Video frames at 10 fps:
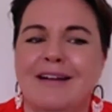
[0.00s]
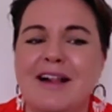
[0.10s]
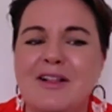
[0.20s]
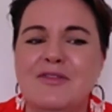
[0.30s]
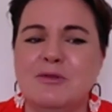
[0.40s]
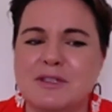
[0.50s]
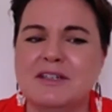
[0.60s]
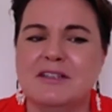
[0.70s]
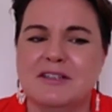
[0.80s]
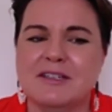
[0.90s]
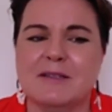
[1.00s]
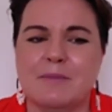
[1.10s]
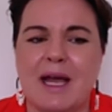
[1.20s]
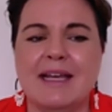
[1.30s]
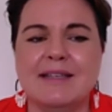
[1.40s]
there wasn't a lot of
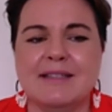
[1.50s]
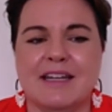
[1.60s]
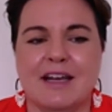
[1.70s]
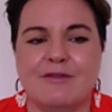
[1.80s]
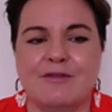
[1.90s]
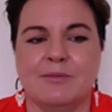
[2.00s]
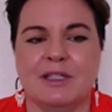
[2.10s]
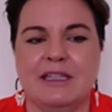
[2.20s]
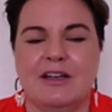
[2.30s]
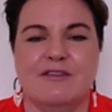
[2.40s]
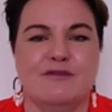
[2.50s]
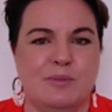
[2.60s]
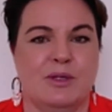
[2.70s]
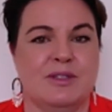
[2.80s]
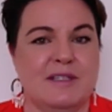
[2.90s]
space in our family life for
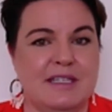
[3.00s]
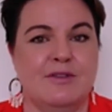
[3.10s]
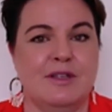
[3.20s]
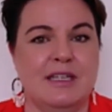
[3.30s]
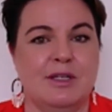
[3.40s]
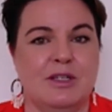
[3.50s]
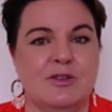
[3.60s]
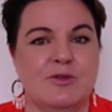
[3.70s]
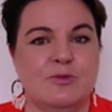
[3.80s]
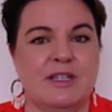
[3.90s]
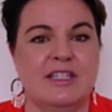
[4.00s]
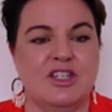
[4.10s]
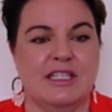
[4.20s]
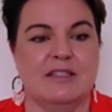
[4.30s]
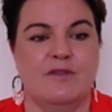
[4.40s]
positivity because we
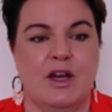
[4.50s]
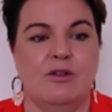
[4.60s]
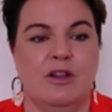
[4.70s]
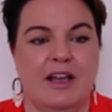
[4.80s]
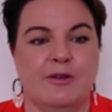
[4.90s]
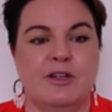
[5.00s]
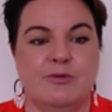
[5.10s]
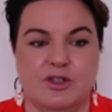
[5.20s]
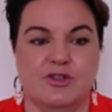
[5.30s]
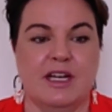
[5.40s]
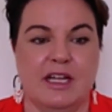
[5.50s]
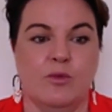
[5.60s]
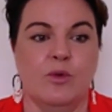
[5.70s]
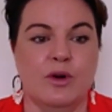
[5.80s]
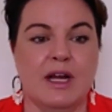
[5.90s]
just felt like we were treading
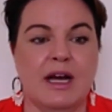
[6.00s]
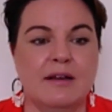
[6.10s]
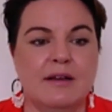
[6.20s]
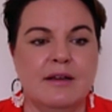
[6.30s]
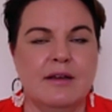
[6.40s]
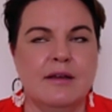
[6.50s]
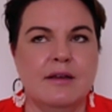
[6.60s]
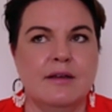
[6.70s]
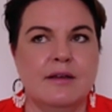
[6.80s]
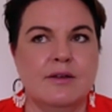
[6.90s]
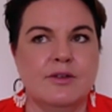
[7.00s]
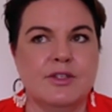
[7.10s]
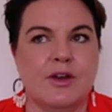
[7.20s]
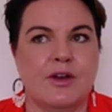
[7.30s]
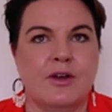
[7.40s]
water.
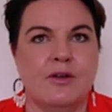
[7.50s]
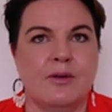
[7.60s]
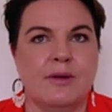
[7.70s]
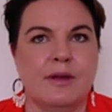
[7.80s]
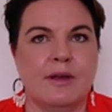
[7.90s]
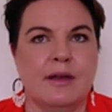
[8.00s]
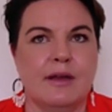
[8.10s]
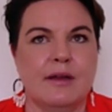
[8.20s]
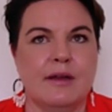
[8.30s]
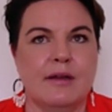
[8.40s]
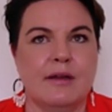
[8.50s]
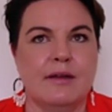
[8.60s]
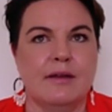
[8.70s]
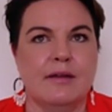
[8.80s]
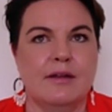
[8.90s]
So,
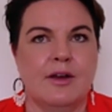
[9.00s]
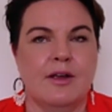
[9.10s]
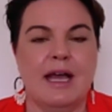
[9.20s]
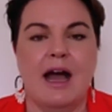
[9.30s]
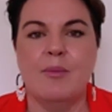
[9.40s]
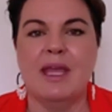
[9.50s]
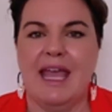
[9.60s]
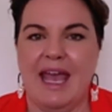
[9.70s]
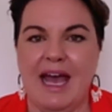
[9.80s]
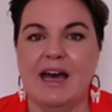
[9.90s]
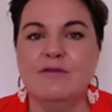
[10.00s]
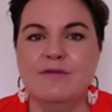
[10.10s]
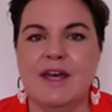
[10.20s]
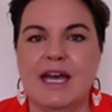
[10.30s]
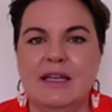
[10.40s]
you know, coming out of
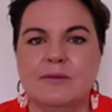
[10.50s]
that,